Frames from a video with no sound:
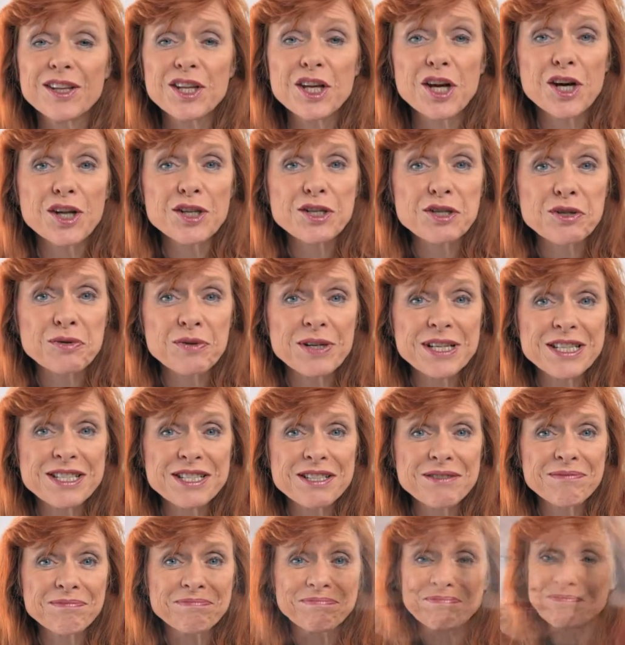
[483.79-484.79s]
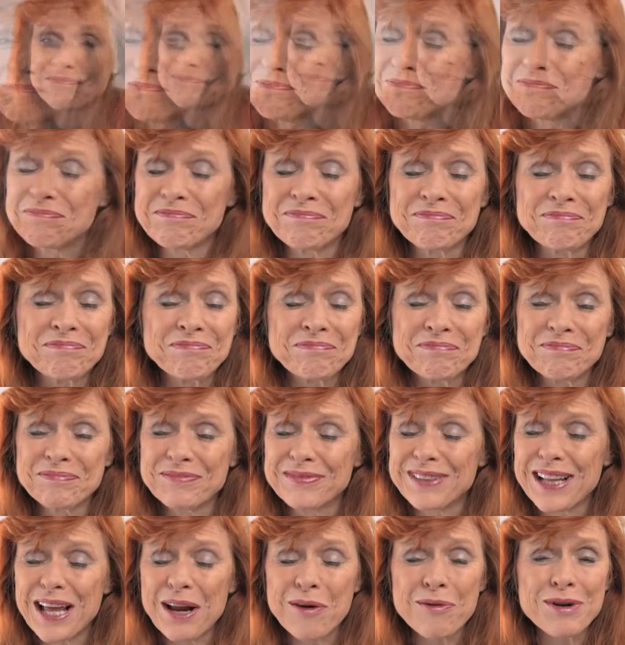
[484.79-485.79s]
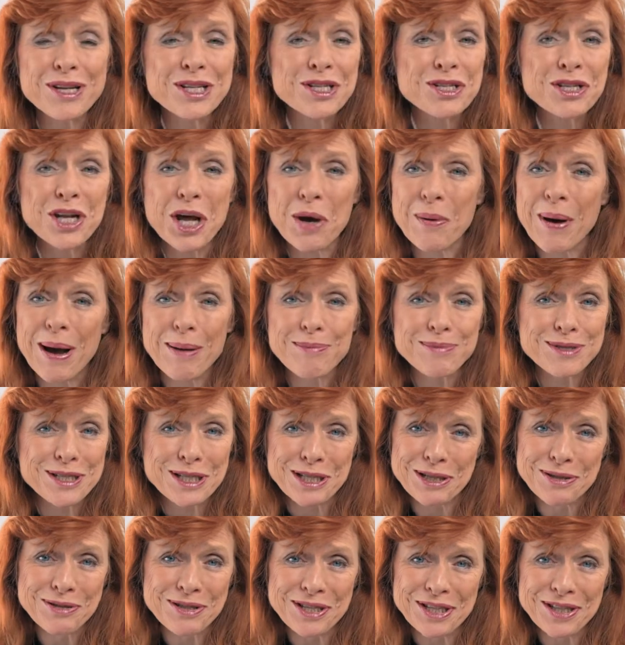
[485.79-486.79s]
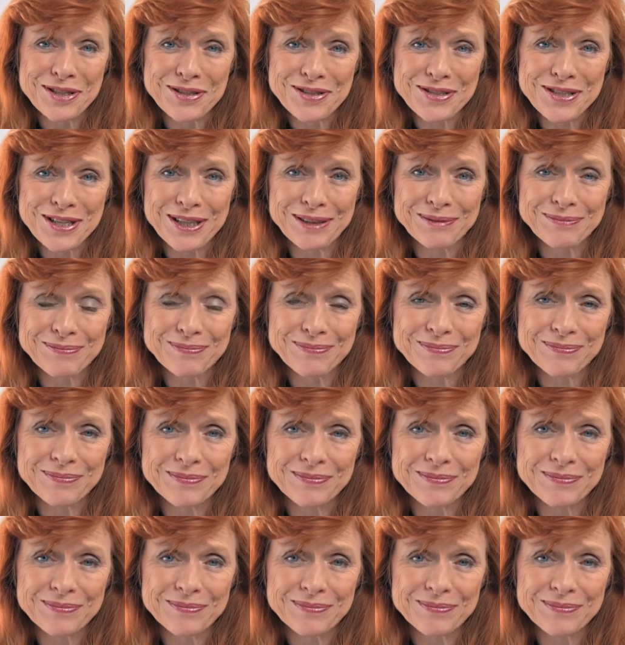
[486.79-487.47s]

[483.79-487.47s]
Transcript: the answer is there is no absolute answer.